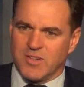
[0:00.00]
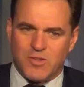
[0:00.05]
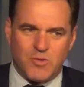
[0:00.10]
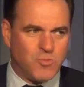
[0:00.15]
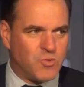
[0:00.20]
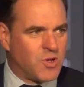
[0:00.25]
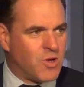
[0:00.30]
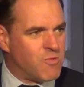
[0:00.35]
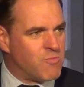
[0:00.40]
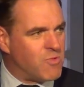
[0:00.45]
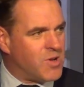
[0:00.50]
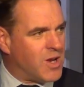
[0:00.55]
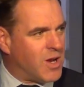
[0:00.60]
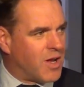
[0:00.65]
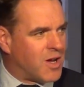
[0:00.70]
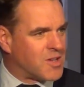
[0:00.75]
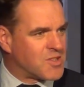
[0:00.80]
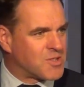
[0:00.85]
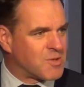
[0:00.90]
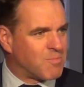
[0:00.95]
you don't
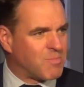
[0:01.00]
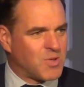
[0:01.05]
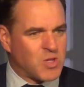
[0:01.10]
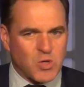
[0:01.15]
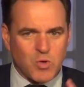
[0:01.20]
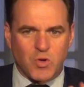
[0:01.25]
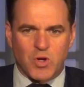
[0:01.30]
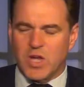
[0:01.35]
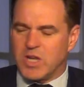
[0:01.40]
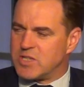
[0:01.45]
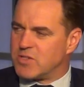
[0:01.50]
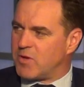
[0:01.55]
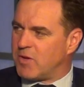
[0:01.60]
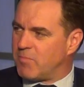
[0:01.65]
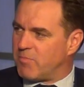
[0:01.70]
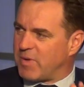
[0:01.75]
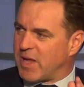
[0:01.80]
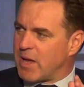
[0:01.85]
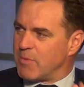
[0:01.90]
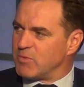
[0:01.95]
realize it, but you're going
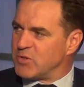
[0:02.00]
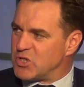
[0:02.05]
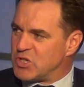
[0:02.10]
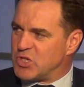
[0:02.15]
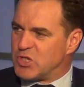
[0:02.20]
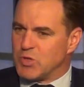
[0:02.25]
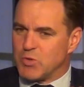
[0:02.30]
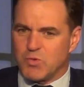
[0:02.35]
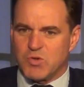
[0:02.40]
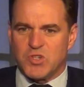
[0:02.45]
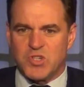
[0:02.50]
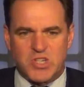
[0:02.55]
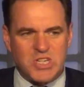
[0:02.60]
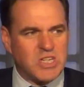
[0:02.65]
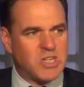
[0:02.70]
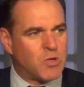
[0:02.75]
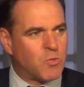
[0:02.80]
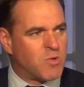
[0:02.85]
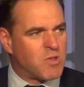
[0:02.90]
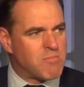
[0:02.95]
to be able to do a
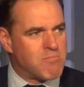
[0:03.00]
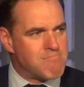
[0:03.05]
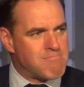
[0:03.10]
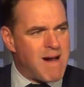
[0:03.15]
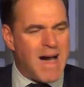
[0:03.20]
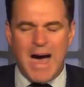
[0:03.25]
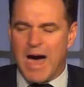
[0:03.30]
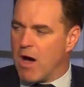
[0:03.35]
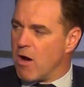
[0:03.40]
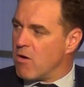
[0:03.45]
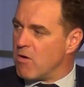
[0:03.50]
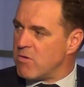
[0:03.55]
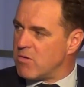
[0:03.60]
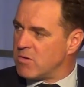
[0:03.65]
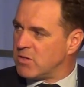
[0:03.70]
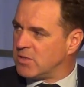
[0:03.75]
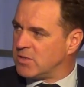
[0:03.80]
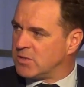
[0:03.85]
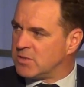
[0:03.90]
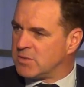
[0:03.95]
deal with Mao